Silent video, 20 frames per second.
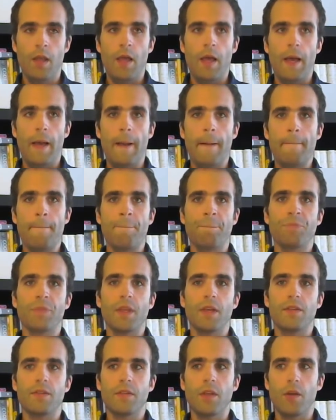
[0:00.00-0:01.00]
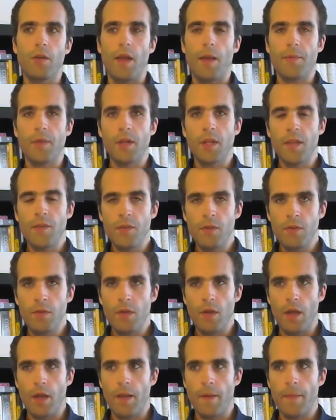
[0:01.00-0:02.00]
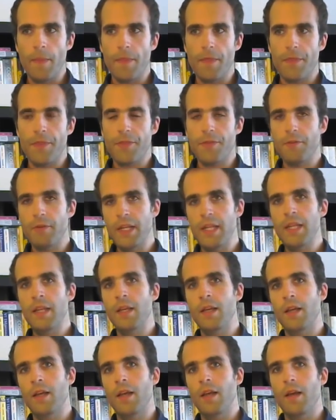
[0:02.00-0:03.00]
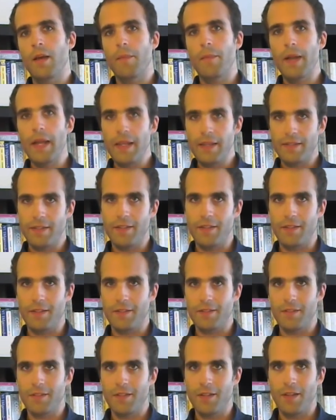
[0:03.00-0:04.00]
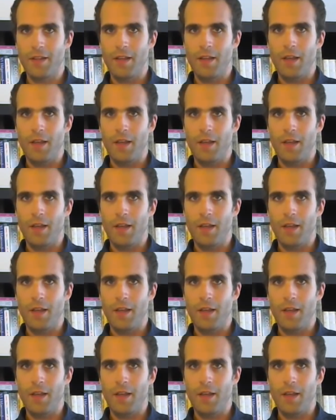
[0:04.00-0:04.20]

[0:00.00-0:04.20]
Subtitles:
I'm going to give you three places